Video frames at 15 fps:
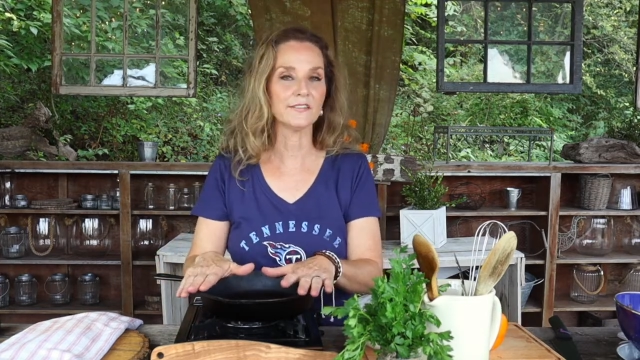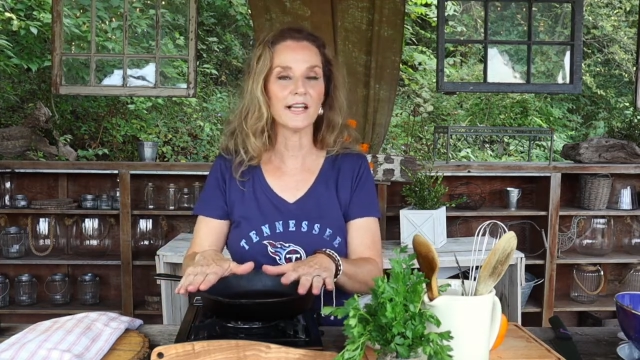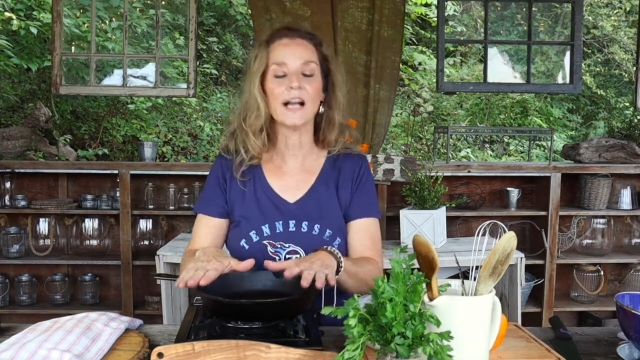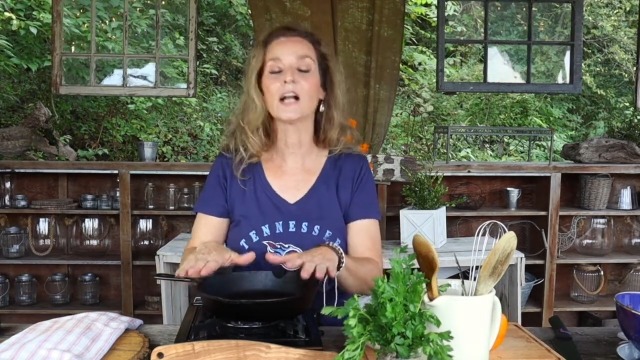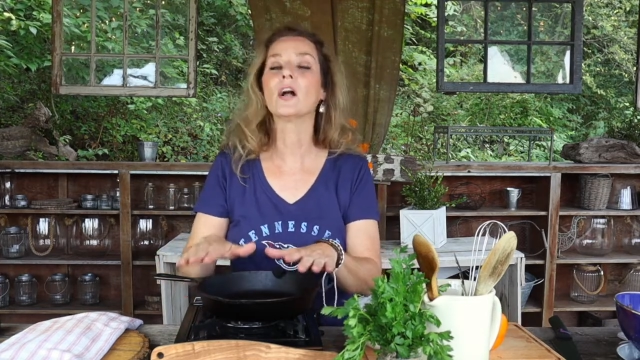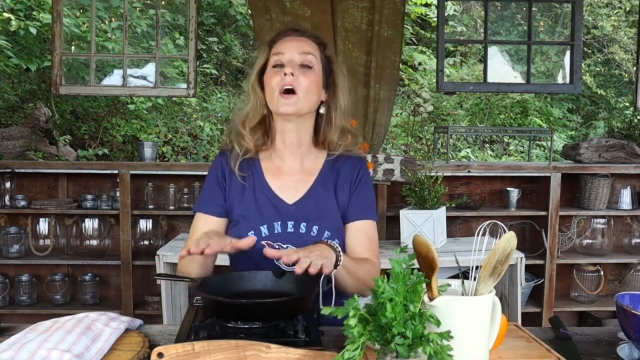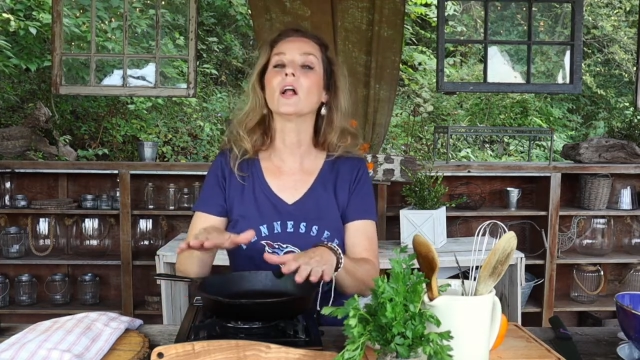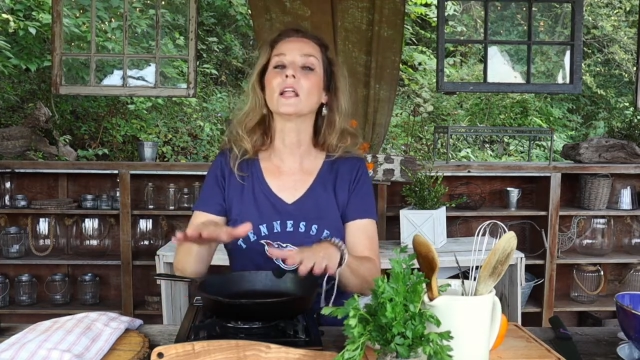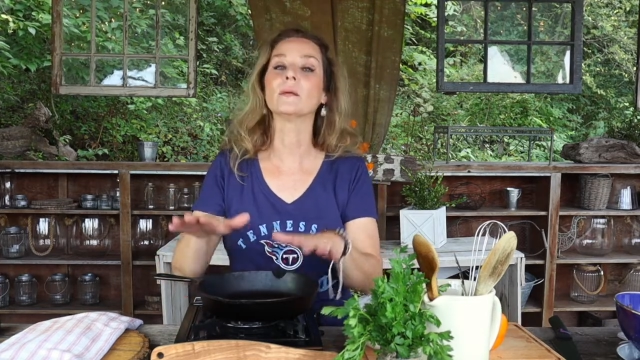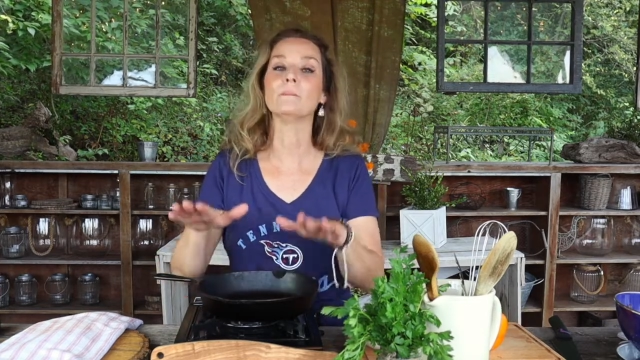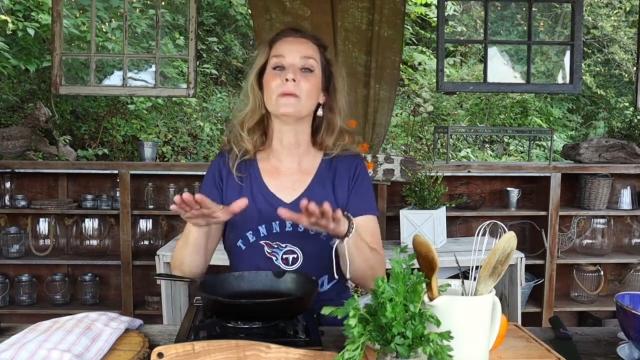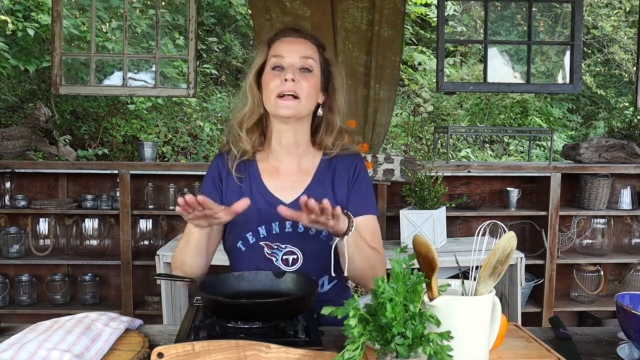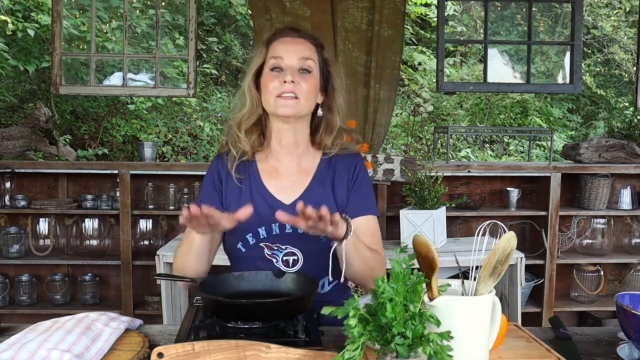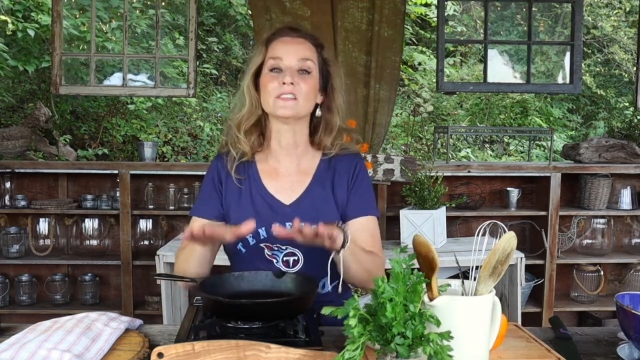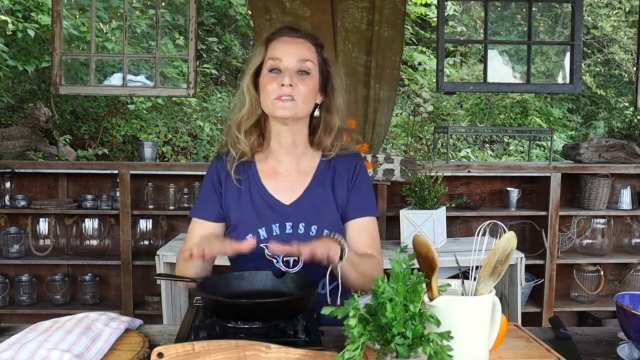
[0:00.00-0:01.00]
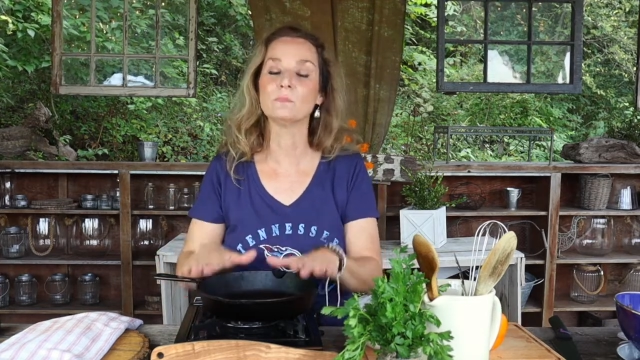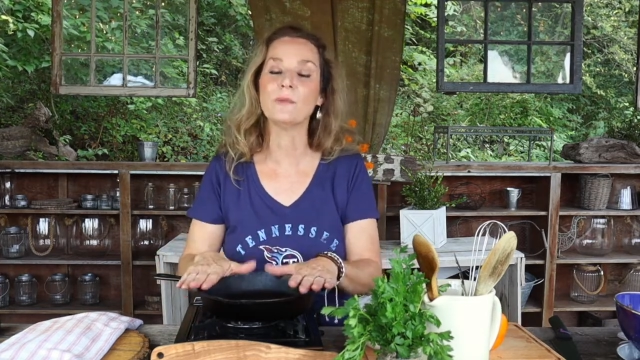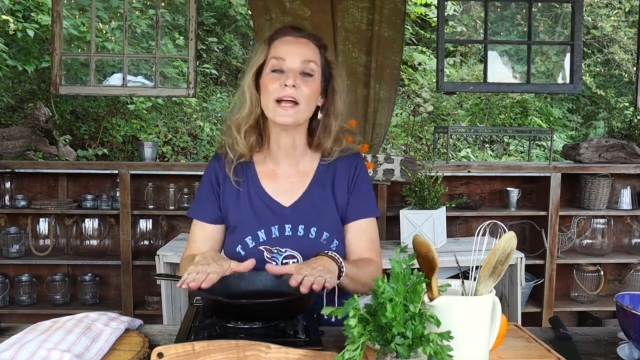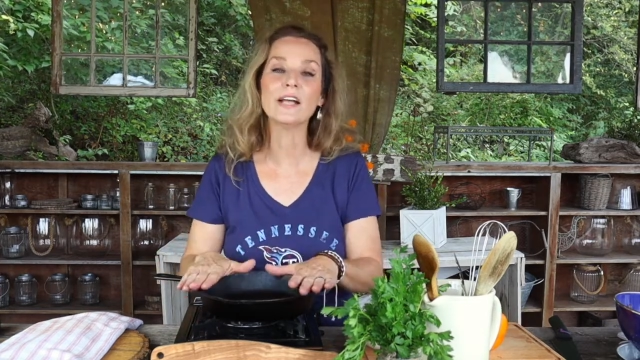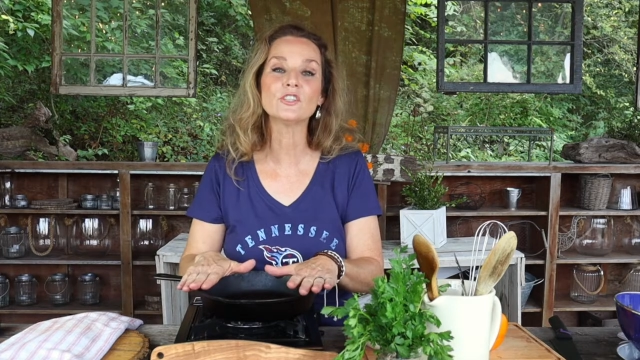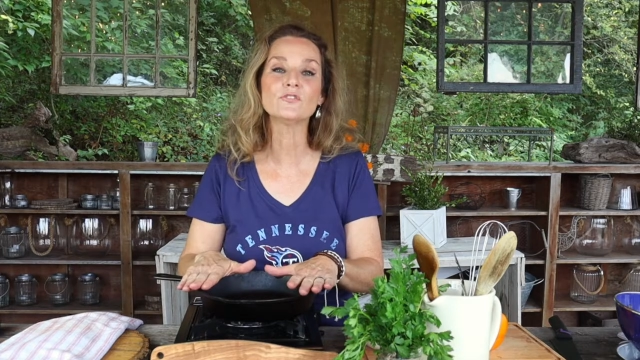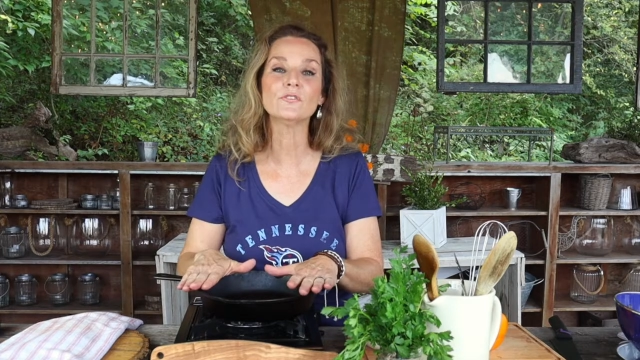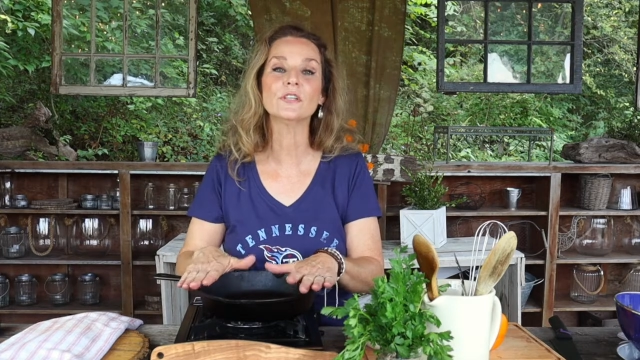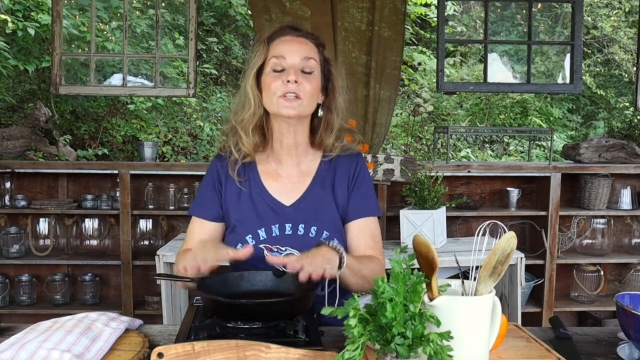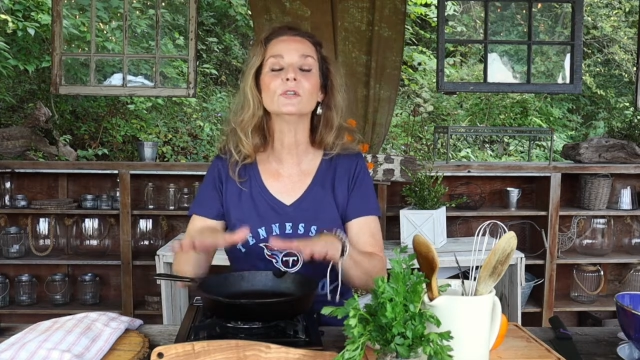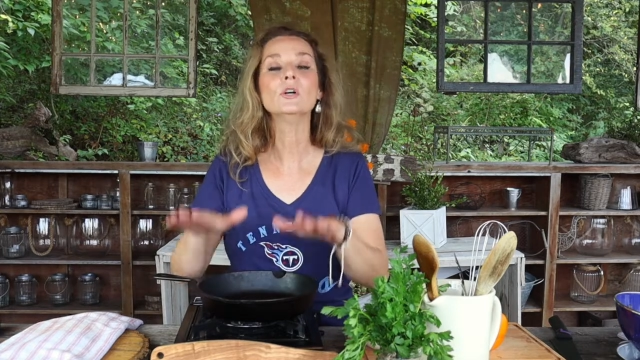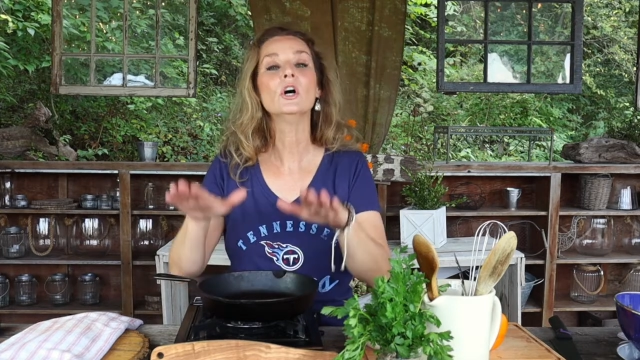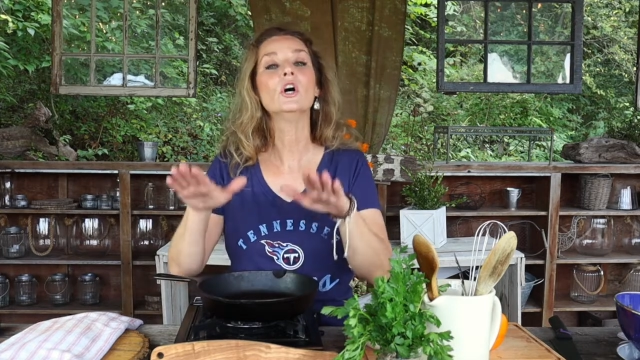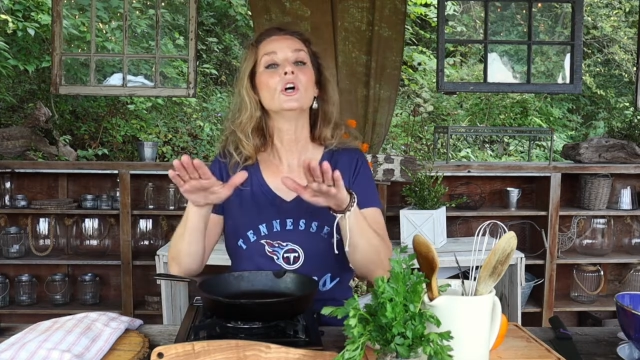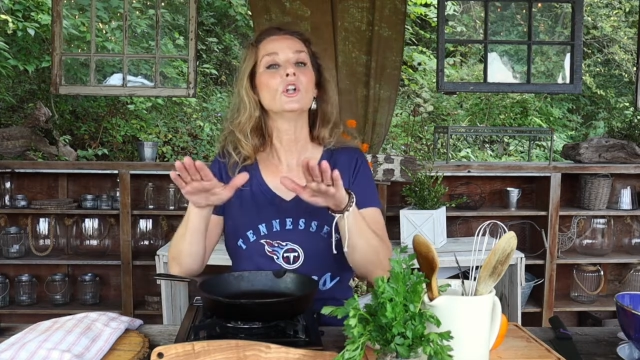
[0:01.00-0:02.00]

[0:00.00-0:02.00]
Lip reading: I call it my Smashville